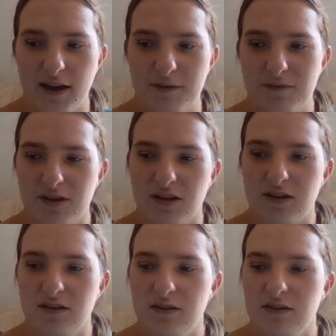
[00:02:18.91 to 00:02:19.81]
I am going
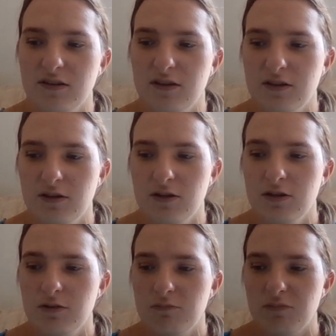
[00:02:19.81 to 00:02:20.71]
to
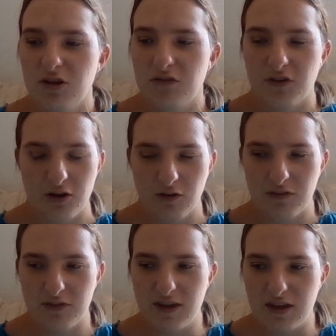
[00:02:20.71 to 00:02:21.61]
put a
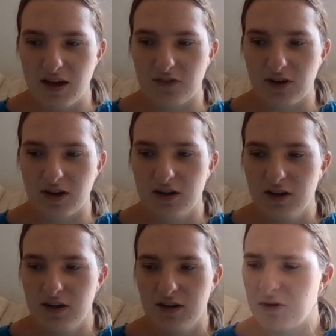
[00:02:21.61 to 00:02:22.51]
photo of the cover
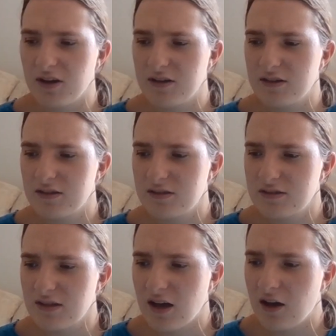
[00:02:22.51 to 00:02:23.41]
the book.
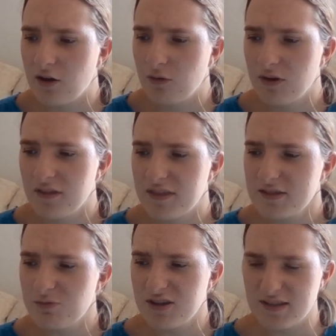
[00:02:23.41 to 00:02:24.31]
So,
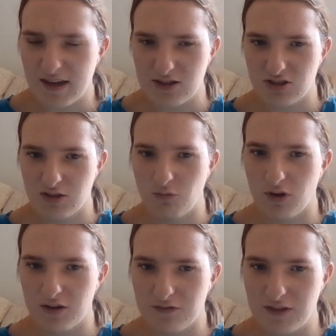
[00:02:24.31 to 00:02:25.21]
this book is actually
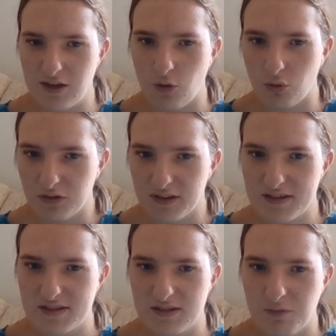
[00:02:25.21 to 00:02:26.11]
one of the
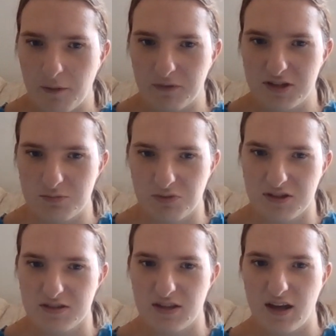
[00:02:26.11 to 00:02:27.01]
oldest published
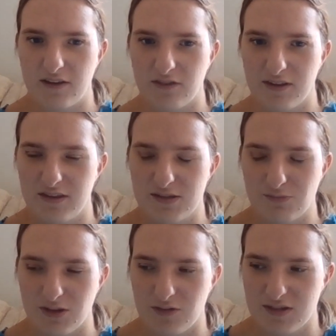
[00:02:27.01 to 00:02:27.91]
books that I read
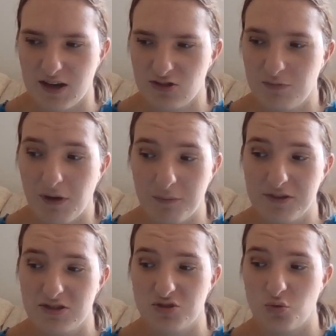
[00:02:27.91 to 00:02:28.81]
this month. It was actually
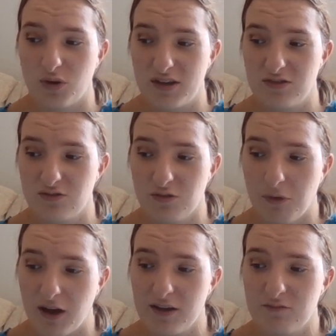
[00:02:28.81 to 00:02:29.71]
published in 20,
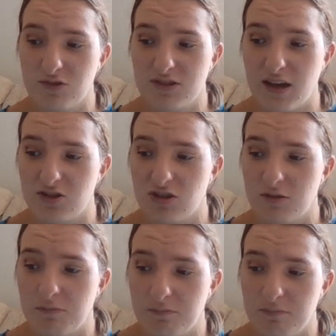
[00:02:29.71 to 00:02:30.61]
the manga was
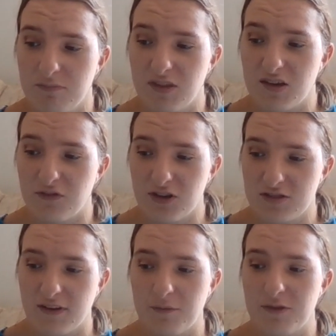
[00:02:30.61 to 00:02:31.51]
actually, the
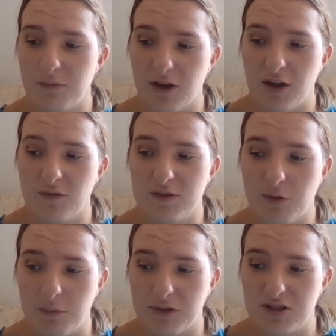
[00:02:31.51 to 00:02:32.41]
first volume when the manga
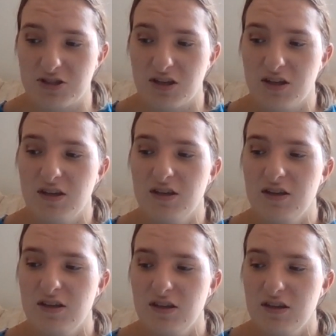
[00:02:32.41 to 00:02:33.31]
was published
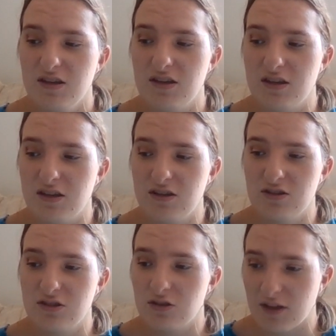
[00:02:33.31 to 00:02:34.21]

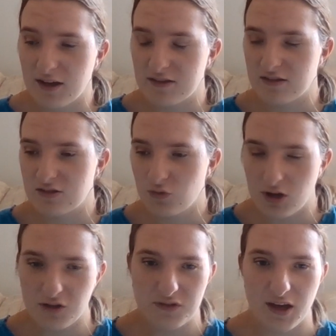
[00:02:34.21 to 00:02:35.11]
in
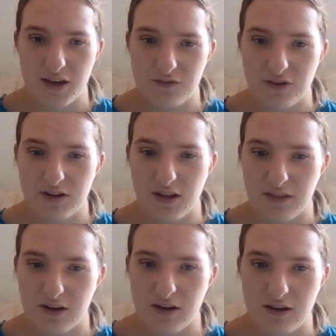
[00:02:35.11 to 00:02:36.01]
2012, tied for
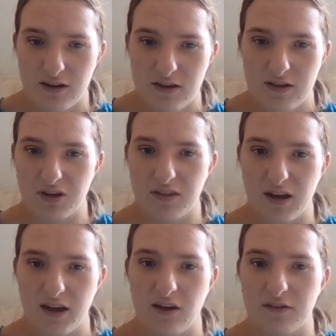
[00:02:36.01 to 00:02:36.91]
another book
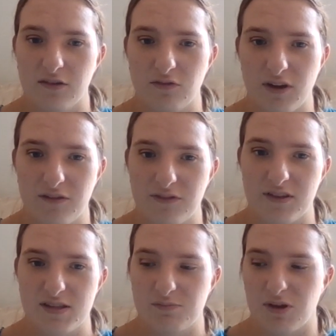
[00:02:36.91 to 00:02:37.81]
that I also read
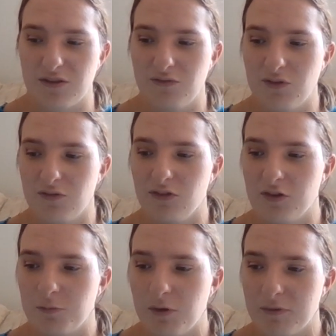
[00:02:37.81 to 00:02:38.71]
for this month, the
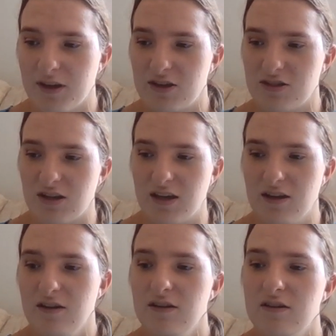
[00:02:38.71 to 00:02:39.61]
fullest publication
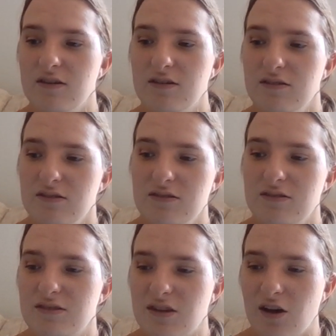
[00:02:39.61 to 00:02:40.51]
date.
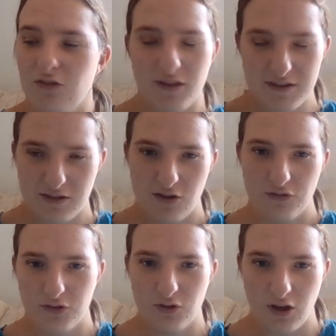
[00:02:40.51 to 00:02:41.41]
So let's
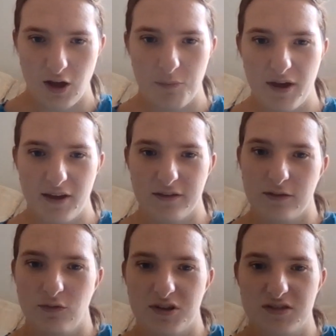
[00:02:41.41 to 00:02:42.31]
go through CAWPILE
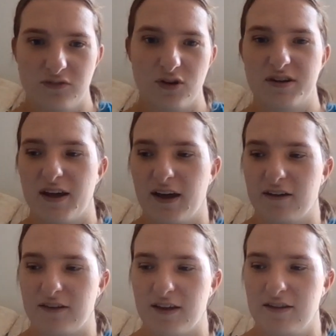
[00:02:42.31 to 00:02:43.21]
scores for
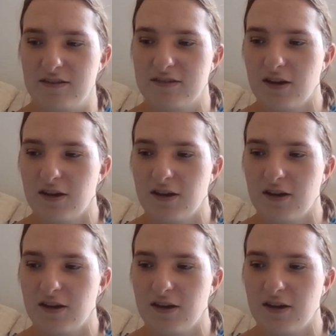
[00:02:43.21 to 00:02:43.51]
Attack on Titan.